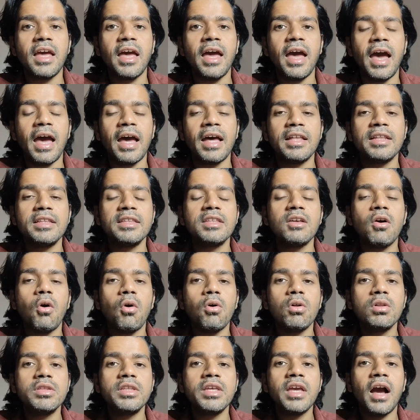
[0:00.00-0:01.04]
and
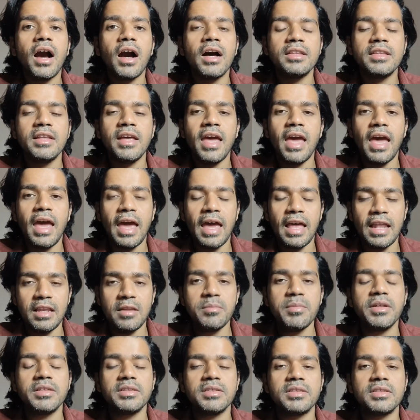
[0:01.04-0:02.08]
all the other
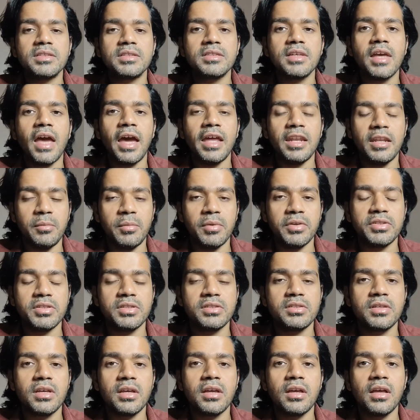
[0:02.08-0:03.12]
elements and
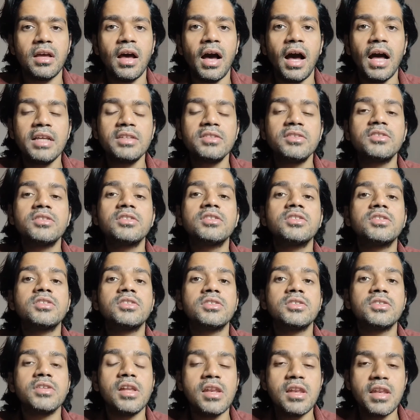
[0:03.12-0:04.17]
images are
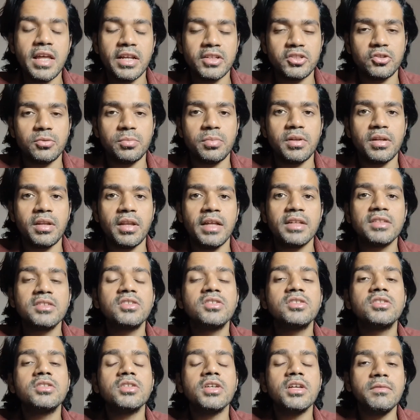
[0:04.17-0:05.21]
still legible,
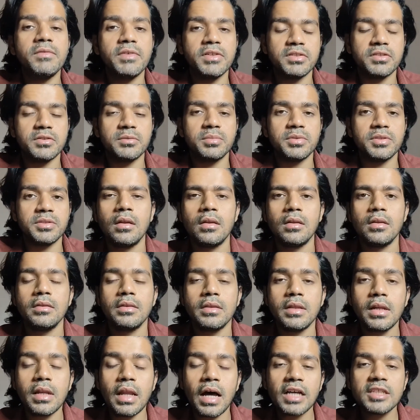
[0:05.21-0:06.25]
still visible.
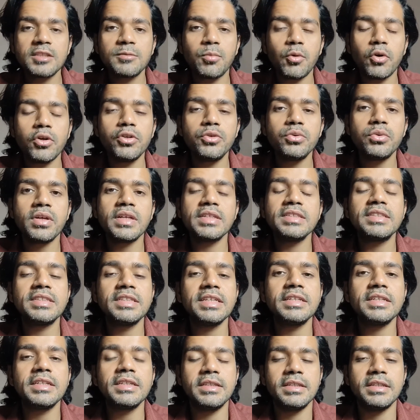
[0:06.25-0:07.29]
The last point to
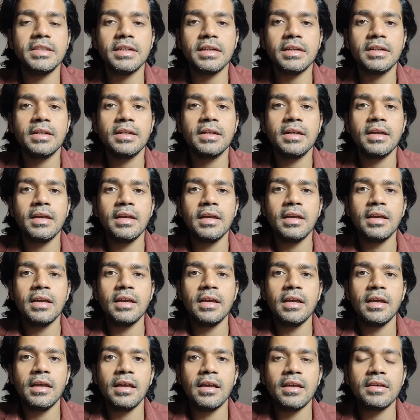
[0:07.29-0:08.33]
consider here
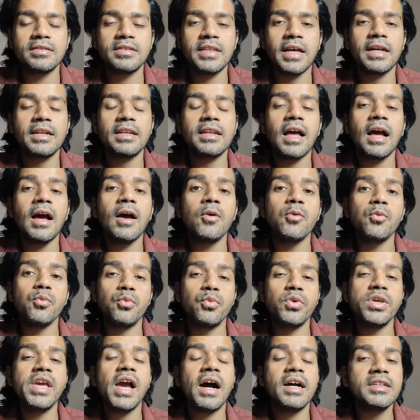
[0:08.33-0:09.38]
is that
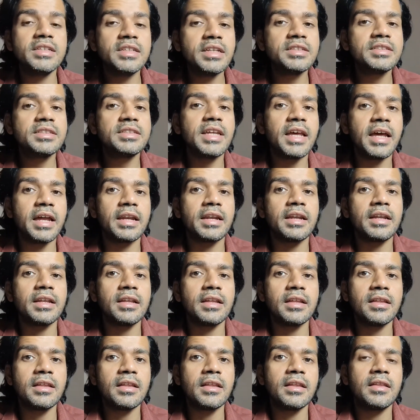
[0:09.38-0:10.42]
we understand
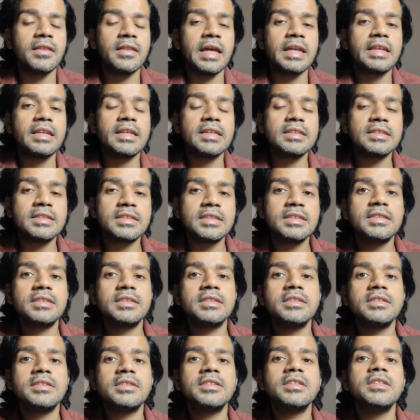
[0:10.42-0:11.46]
that
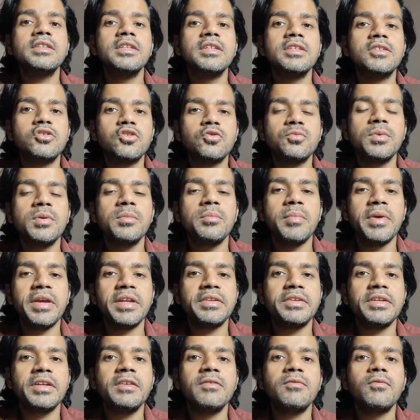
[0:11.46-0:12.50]
consistency needs to be
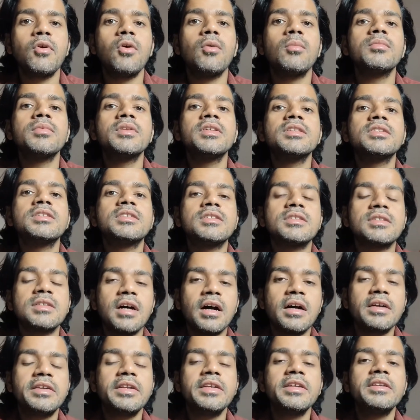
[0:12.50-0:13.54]
maintained from the
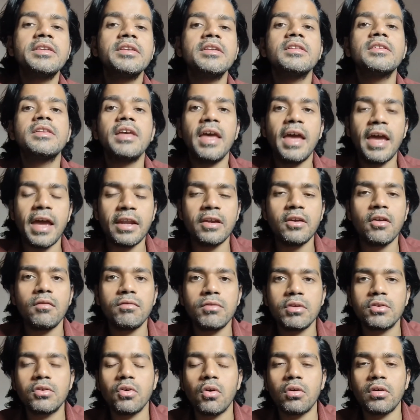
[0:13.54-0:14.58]
starting till the end of
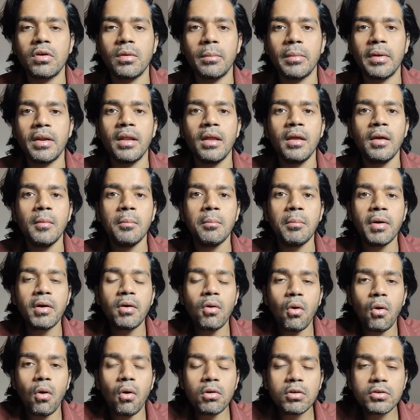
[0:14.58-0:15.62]
the document, but
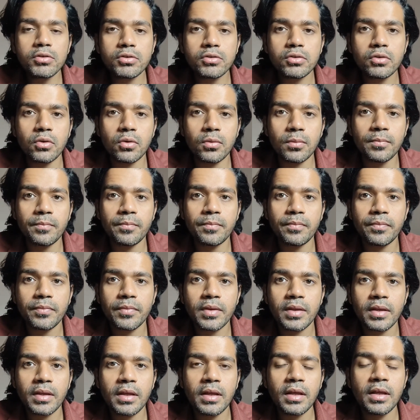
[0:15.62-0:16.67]
also
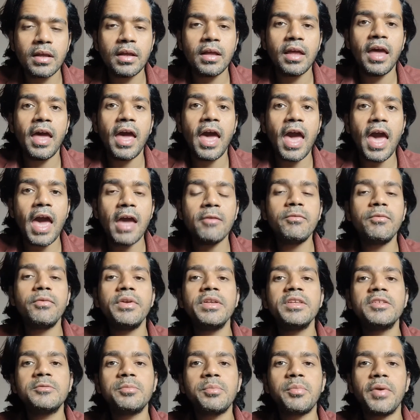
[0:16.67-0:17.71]

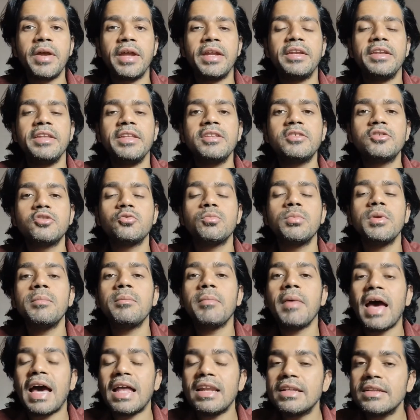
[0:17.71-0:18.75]
every spread needs to be
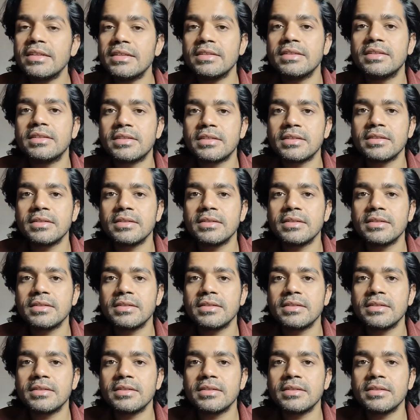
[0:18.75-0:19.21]
balanced.